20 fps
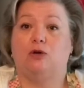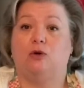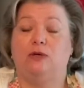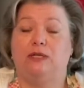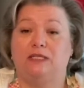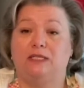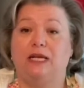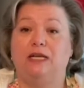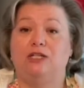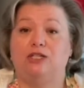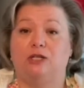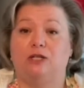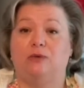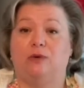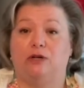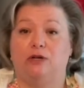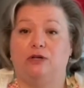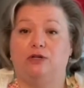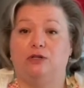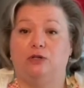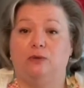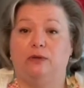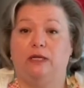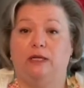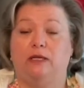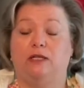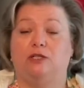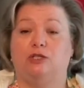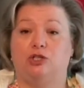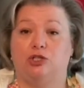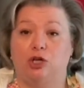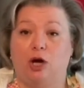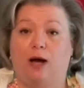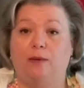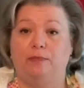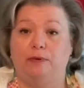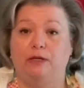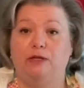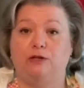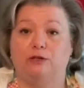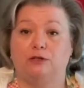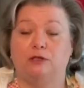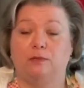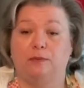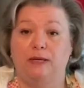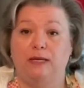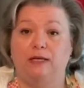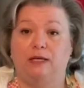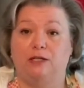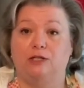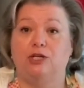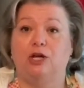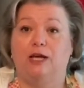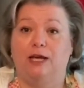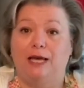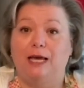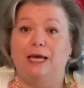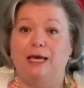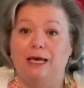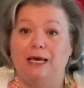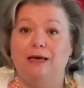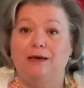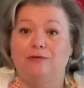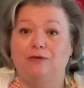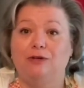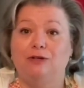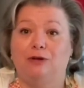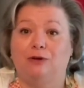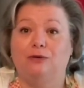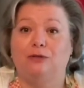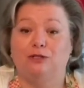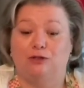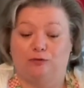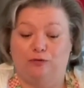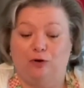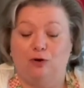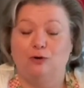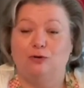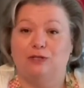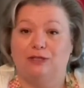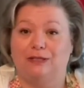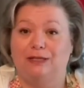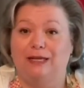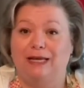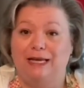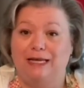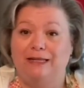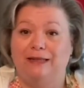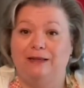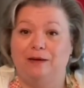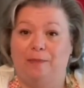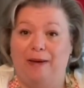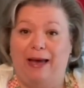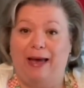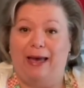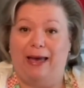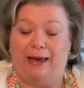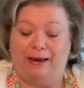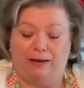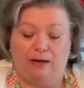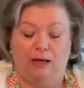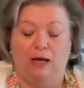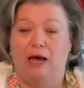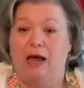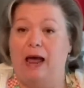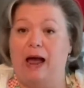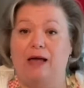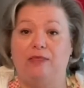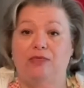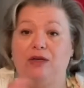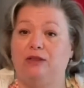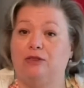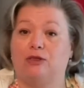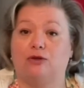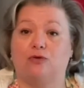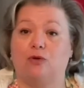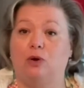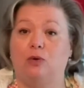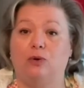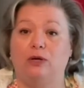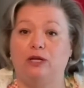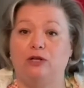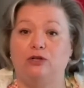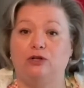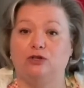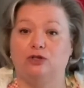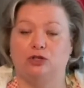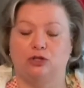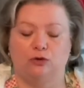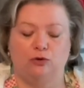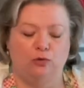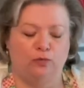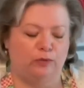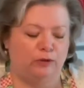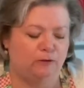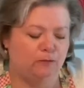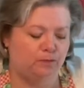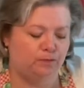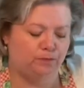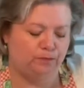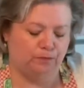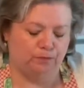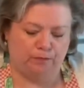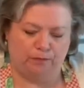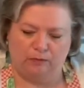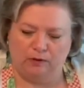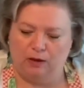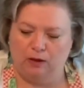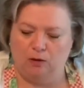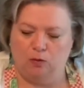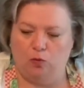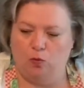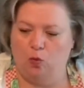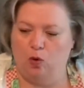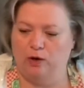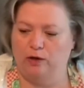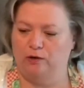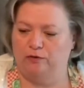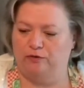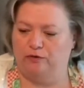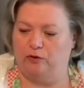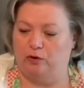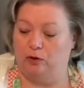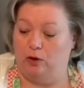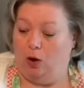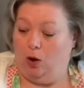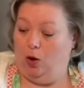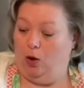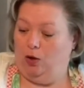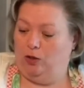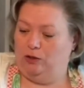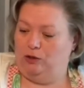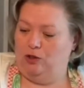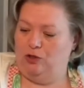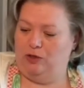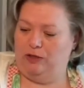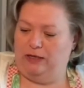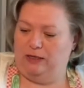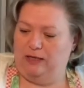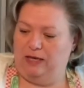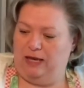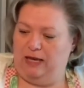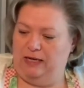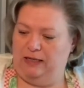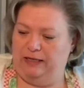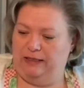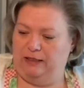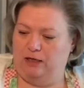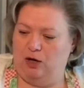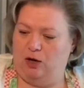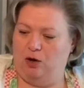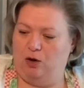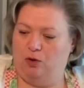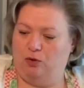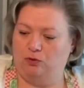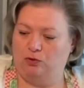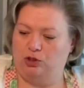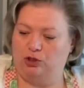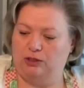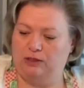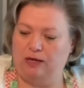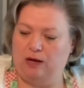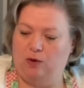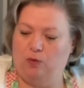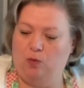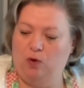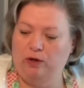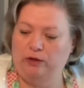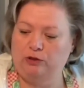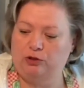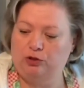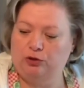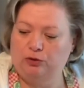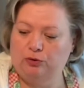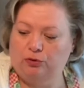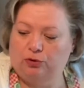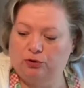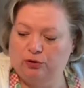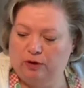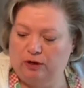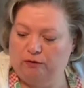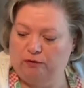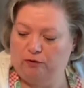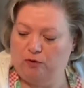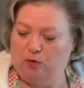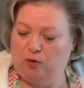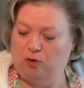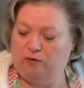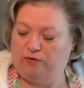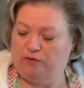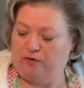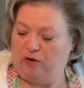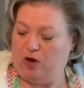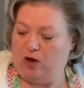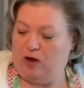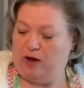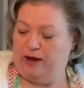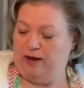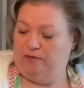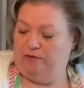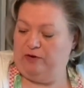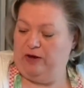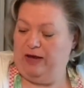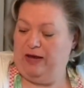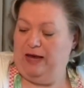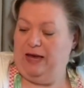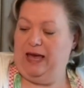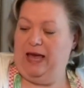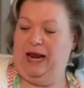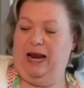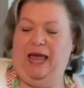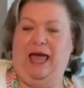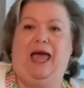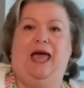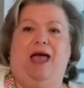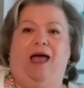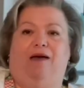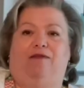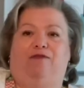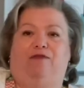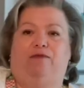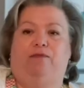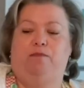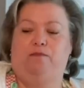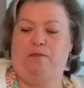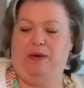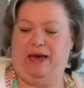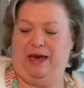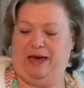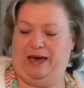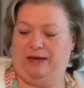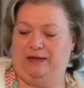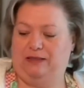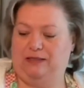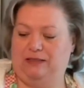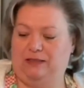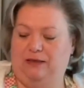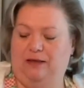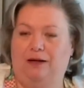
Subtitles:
essentially what you're doing is chopping your spinach, even though it's frozen, in the bag, and then throw it in your soup. Wonderful. Look at Caitlin go. She's got 1, 2, 3, 4, 5.5 bags.